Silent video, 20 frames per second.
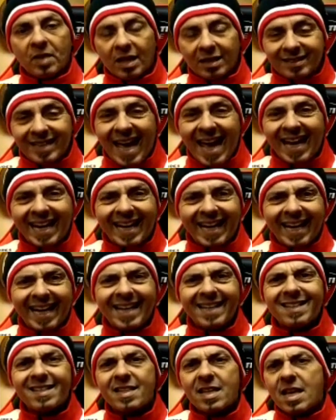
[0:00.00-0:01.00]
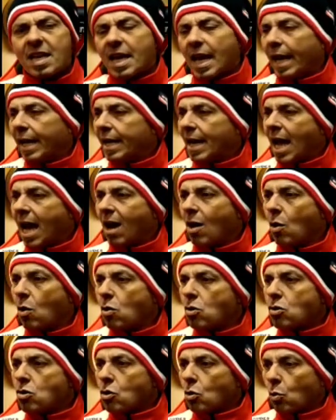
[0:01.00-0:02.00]
decades, and
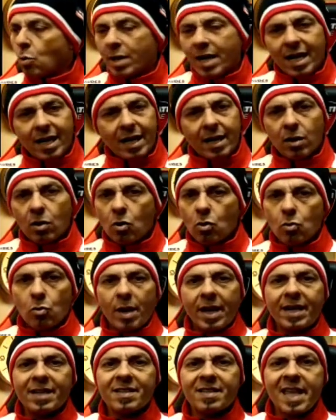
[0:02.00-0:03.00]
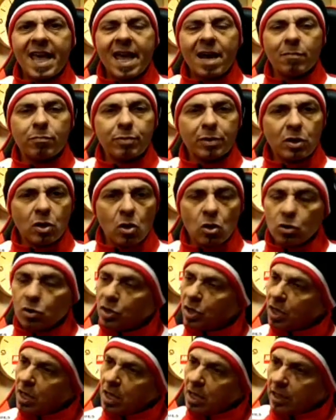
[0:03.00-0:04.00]
now we're not gonna go race there
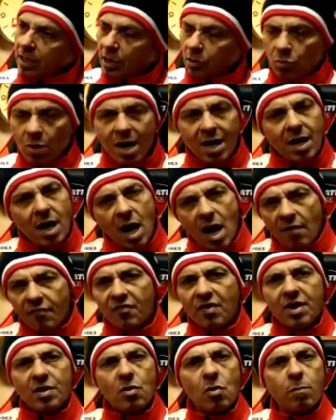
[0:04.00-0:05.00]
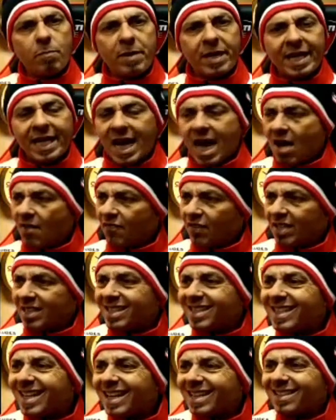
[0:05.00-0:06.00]
because the runoff are not big enough. In
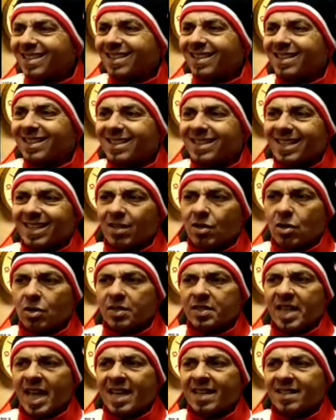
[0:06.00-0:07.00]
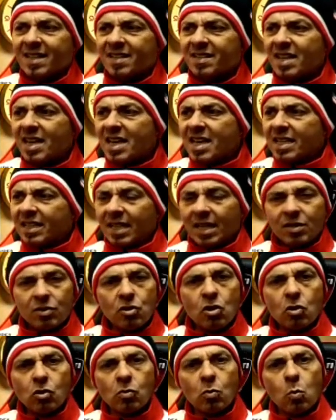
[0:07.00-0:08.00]
some circumstances, there's
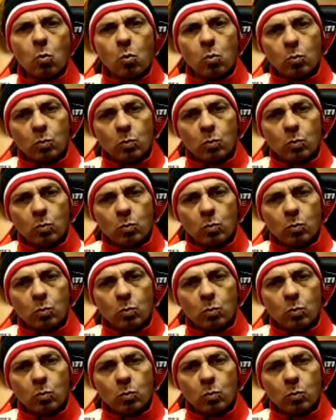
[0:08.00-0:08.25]
no